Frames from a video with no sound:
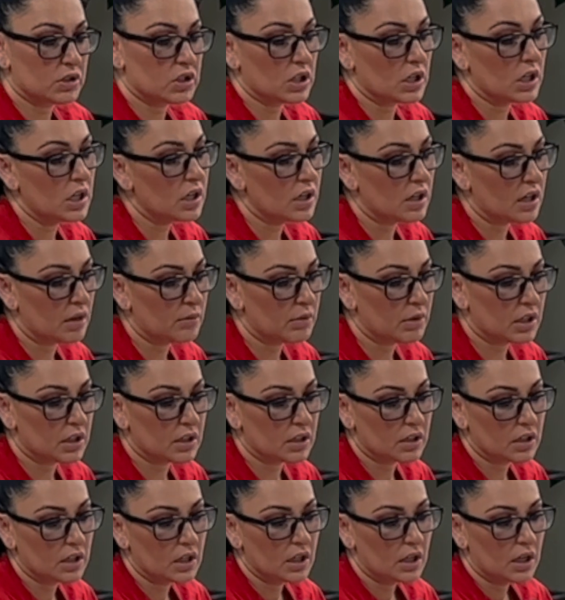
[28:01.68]
it. I
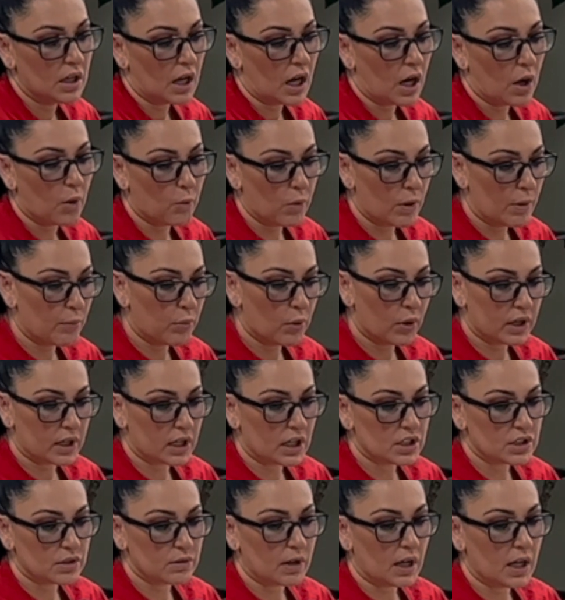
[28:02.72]
mean, at one point I
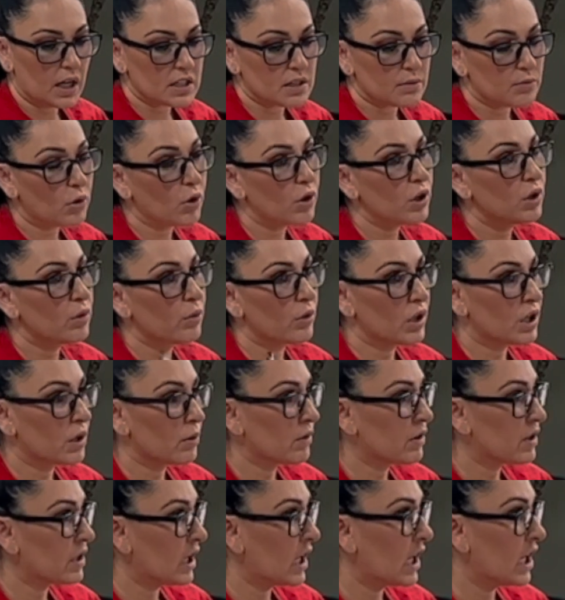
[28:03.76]
do ask them, are you working
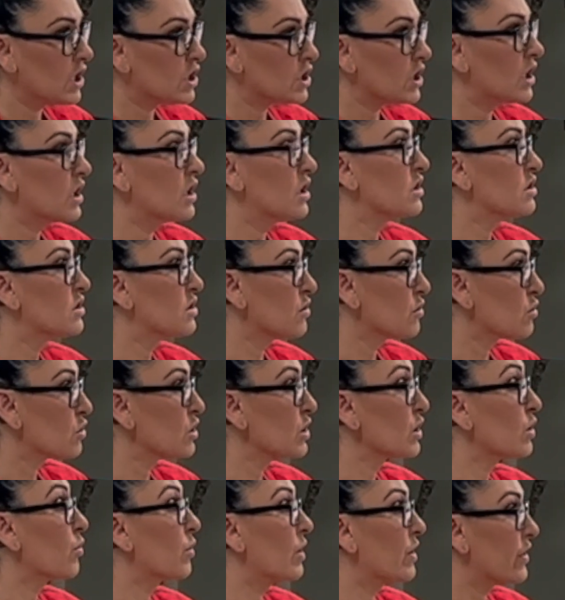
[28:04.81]
with an agent? And it's
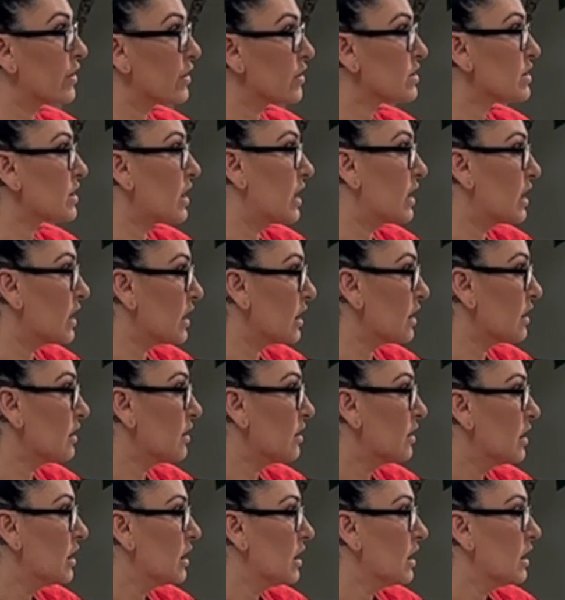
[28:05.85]
usually when they're signing.
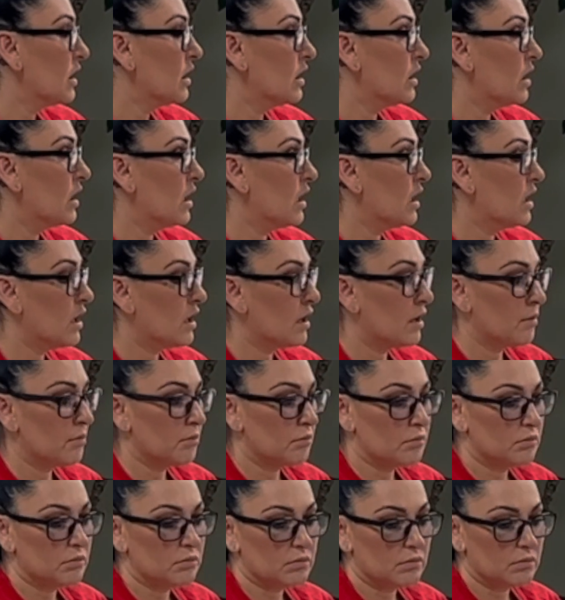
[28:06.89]

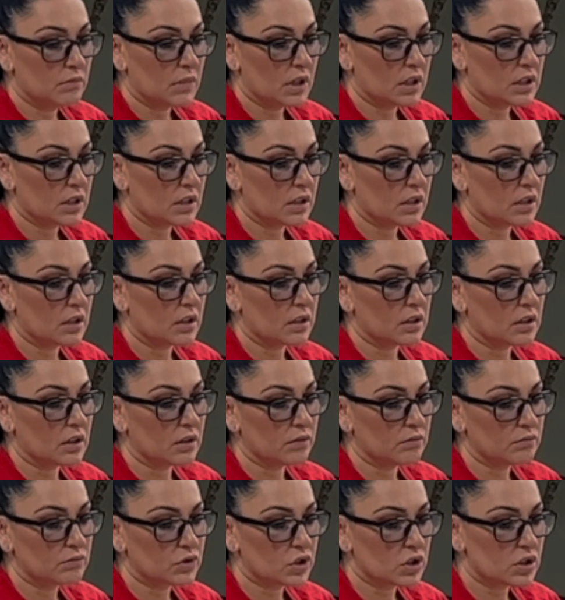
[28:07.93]
And then,
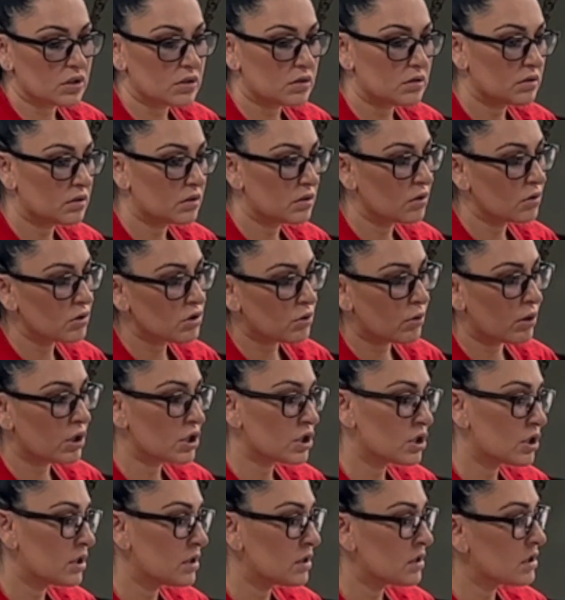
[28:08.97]
just those
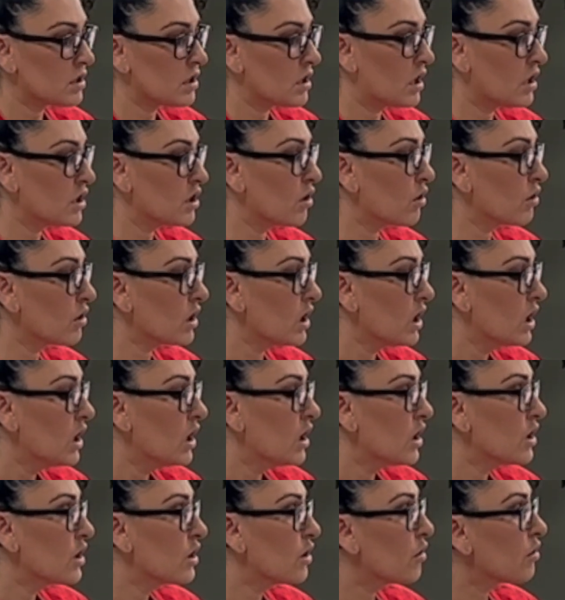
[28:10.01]
questions. And
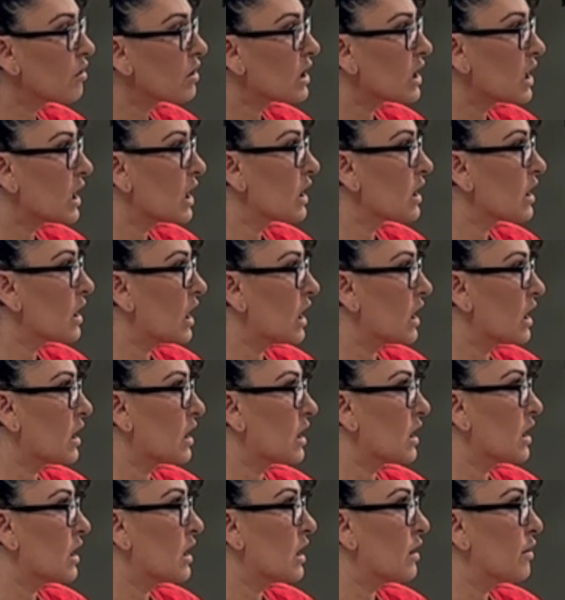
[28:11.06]
you'll get like,
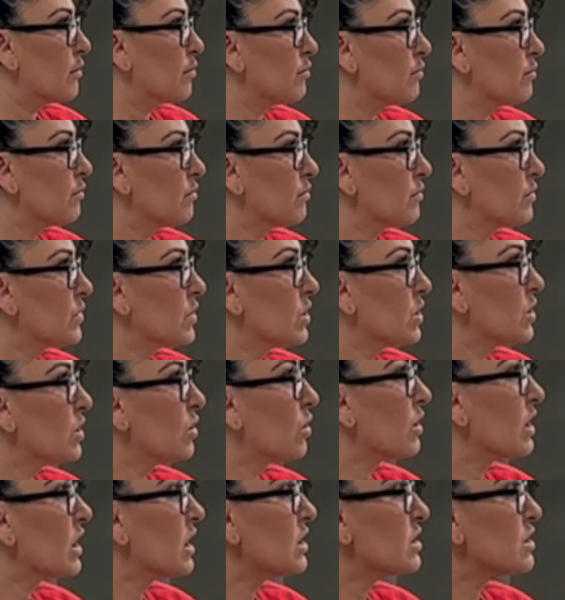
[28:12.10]
you'll
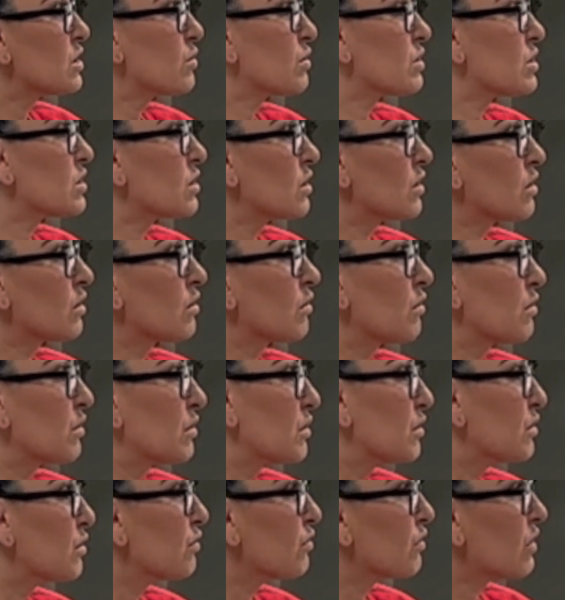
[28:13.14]
get into a certain
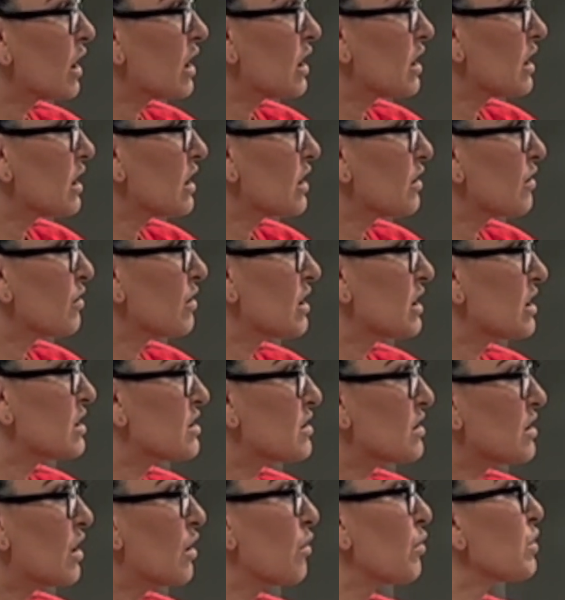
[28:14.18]
groove, kind of like you'll get
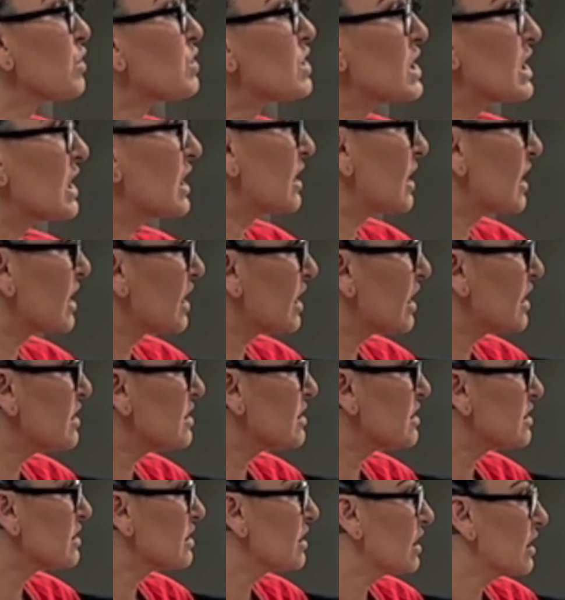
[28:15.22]
into a routine, I
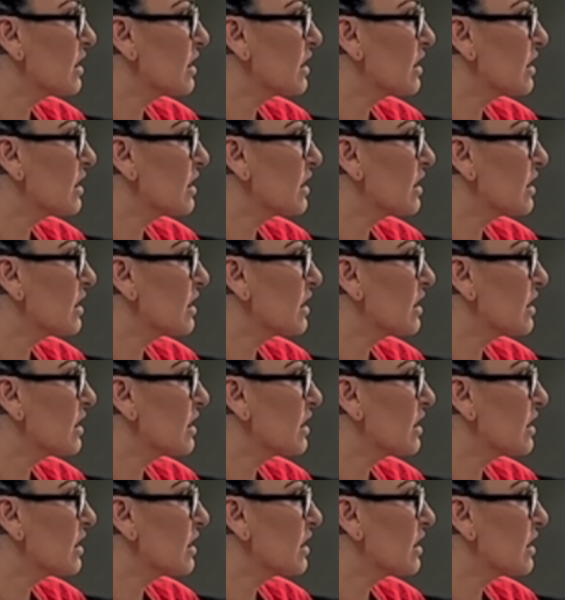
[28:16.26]
guess,